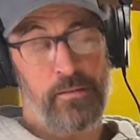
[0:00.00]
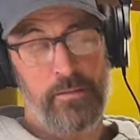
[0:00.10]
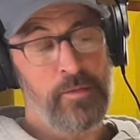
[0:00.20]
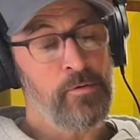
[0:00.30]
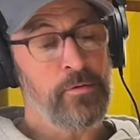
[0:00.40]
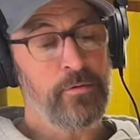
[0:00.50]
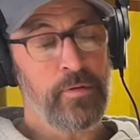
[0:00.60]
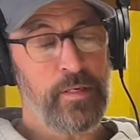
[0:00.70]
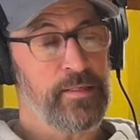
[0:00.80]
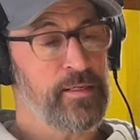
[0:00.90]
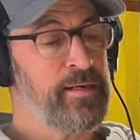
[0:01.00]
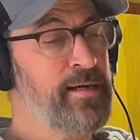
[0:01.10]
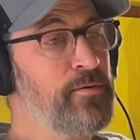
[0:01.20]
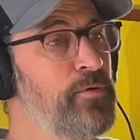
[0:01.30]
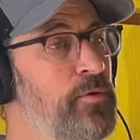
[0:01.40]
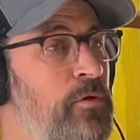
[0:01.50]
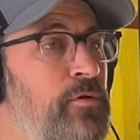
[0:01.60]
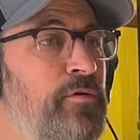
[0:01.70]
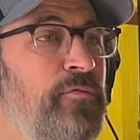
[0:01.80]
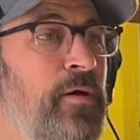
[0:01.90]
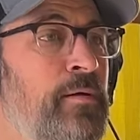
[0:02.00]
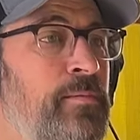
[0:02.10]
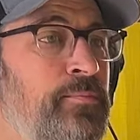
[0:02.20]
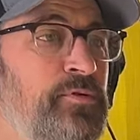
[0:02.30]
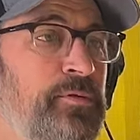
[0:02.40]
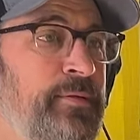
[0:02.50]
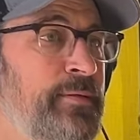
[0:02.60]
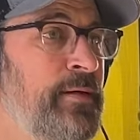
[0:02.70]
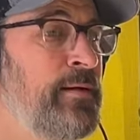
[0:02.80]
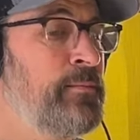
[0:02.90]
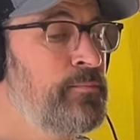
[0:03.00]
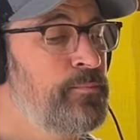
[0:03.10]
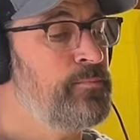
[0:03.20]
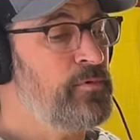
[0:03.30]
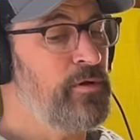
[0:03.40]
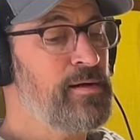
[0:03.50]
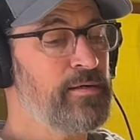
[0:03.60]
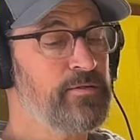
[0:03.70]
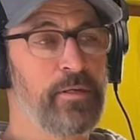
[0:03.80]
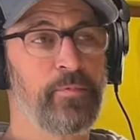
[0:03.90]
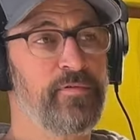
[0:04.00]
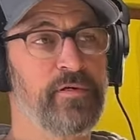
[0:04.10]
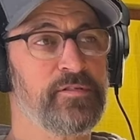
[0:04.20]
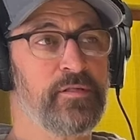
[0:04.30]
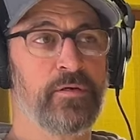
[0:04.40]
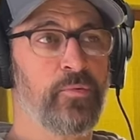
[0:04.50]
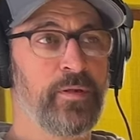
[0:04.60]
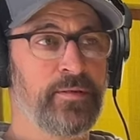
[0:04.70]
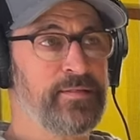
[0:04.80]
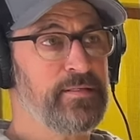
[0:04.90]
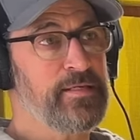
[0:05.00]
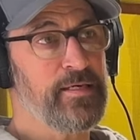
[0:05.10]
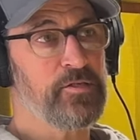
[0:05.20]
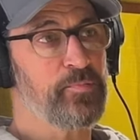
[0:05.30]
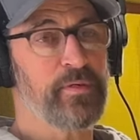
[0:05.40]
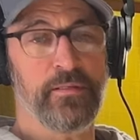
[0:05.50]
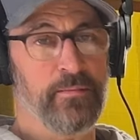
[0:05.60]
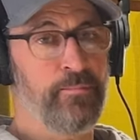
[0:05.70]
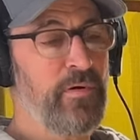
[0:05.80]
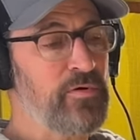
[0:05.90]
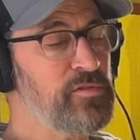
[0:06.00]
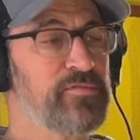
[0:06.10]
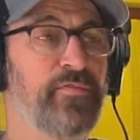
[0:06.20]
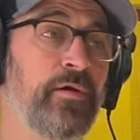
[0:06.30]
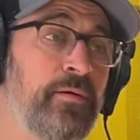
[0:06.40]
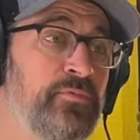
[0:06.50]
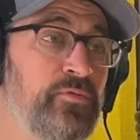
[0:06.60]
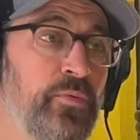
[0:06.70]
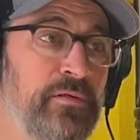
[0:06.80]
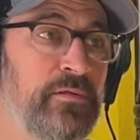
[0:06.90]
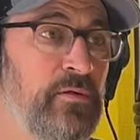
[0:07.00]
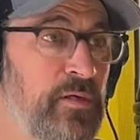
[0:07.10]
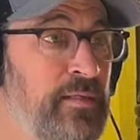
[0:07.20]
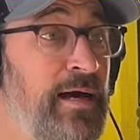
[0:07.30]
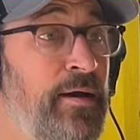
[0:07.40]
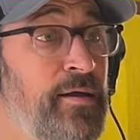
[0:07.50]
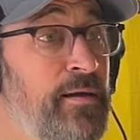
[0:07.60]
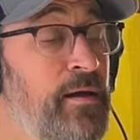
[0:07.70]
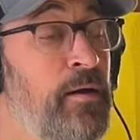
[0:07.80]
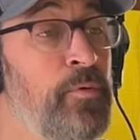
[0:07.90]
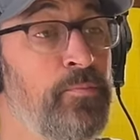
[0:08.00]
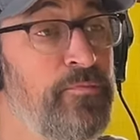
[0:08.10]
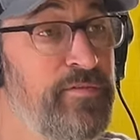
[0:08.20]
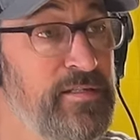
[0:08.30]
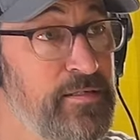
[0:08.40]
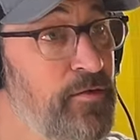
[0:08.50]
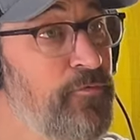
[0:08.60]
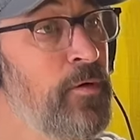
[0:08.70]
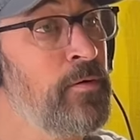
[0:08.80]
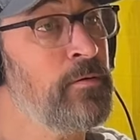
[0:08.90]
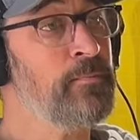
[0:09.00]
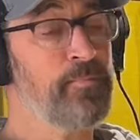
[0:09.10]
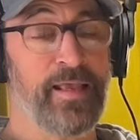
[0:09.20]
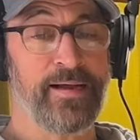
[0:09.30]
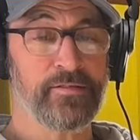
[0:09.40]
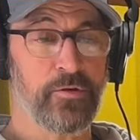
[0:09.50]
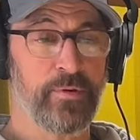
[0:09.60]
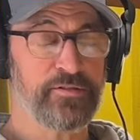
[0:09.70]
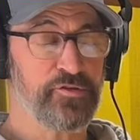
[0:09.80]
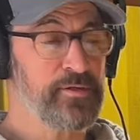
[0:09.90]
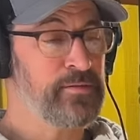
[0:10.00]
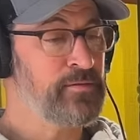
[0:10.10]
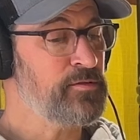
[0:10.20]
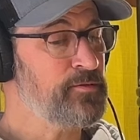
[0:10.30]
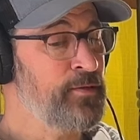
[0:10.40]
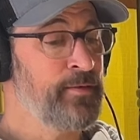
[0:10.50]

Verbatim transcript: You know, connect with your local farms. Um, there are some of us that are willing to teach, but most farms will allow you to come and visit the farm, ask questions,